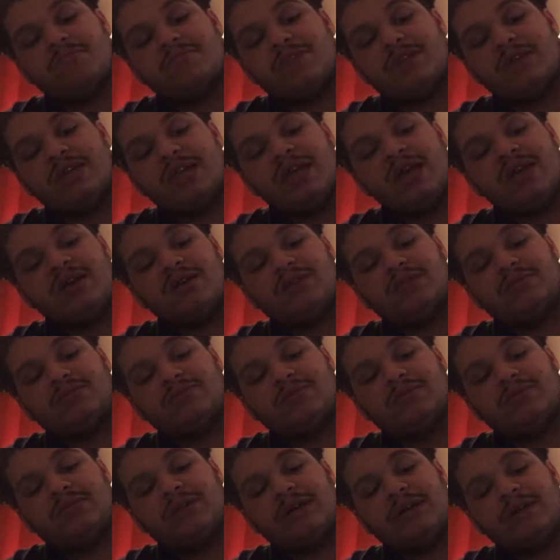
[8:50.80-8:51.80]
yeah,
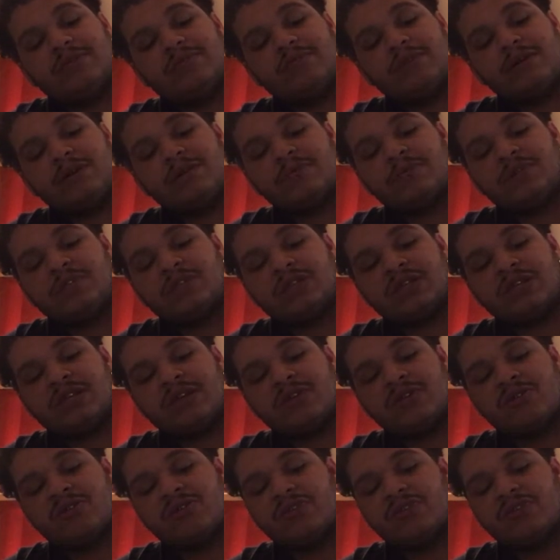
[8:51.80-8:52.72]
I'll probably check out